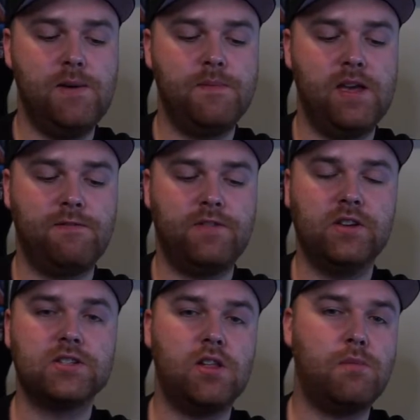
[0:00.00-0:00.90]
it
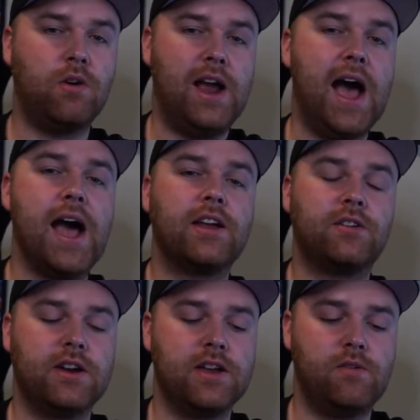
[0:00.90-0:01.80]
feels a lot more
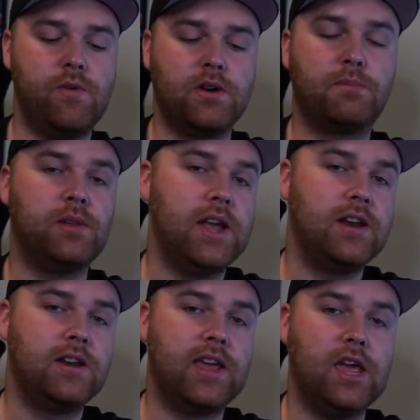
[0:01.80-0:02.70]
accurate when you're playing
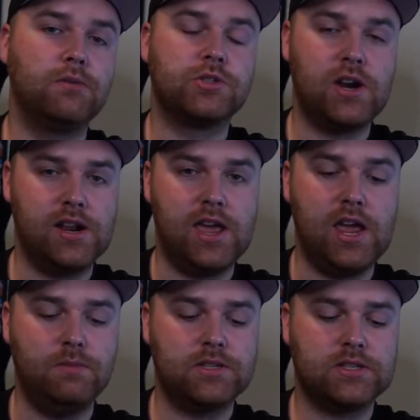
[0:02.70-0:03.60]
in games, trying to
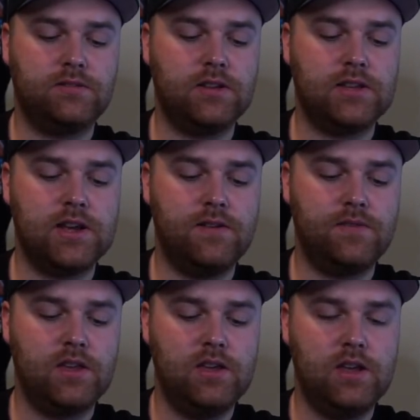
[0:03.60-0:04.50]
aim and stuff like that.
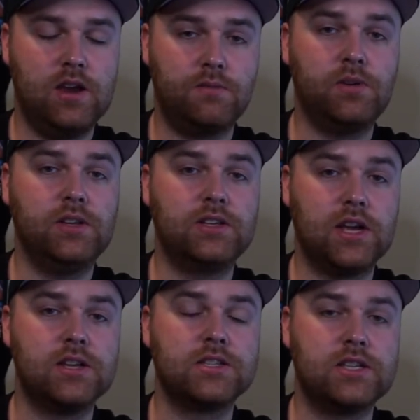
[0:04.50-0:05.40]
It really
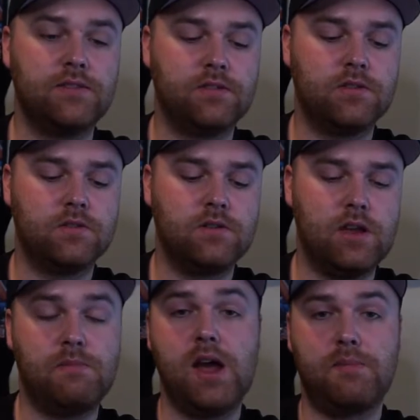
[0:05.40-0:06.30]
does give you,
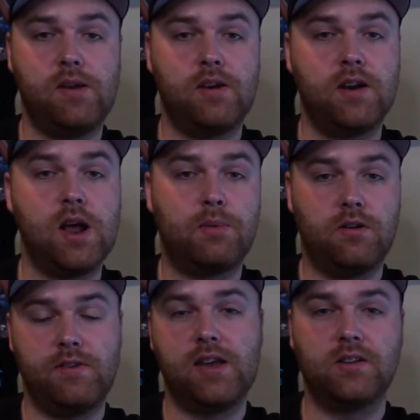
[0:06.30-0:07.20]
in my opinion, an upper
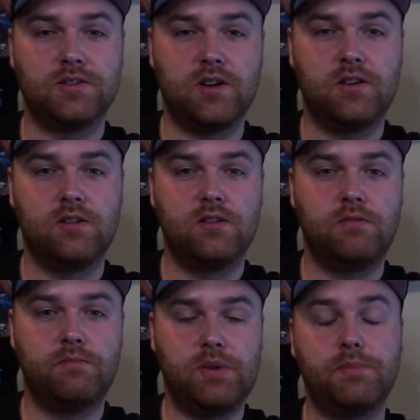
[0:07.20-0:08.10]
advantage on
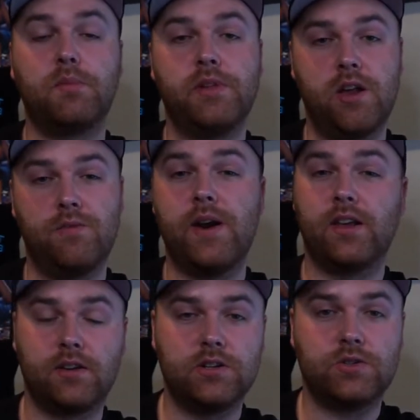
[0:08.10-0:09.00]
people playing on
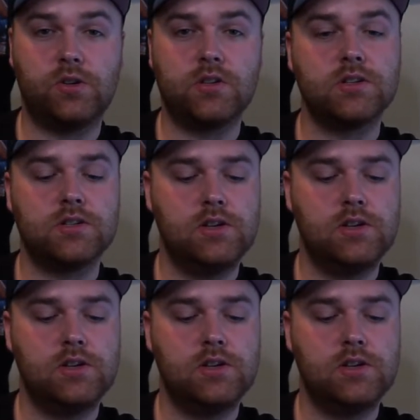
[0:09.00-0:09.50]
regular controllers.